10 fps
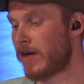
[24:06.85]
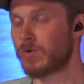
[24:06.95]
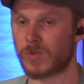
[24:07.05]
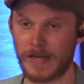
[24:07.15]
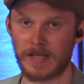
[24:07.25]
I know
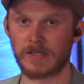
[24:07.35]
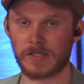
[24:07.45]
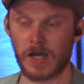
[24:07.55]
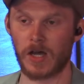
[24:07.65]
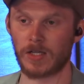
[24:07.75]
Sweeney's
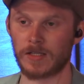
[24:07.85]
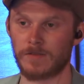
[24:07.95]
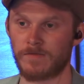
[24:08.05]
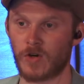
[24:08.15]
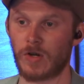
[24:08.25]
is gone
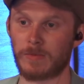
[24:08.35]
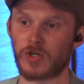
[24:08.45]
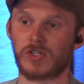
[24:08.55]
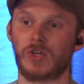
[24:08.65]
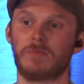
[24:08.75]
for good. I'm
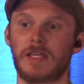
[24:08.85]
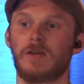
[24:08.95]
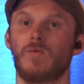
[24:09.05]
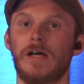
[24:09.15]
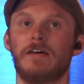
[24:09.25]
sure
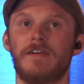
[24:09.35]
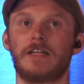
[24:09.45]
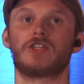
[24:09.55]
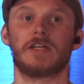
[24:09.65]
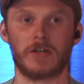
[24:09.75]
something will
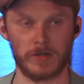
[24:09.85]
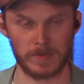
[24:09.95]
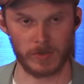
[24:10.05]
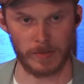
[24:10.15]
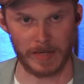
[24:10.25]
eventually
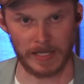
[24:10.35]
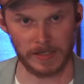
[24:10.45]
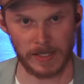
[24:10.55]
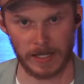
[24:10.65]
come to replace that.